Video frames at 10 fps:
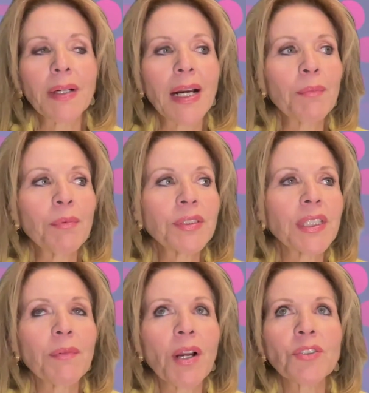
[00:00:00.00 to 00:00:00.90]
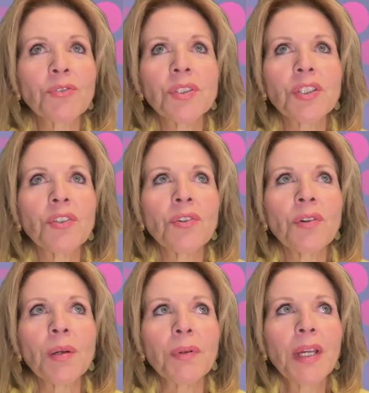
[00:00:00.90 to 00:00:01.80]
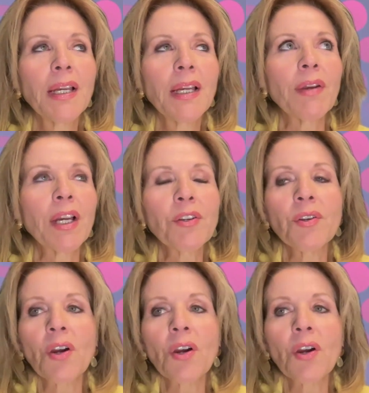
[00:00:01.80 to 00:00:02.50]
I would say countries in Europe valued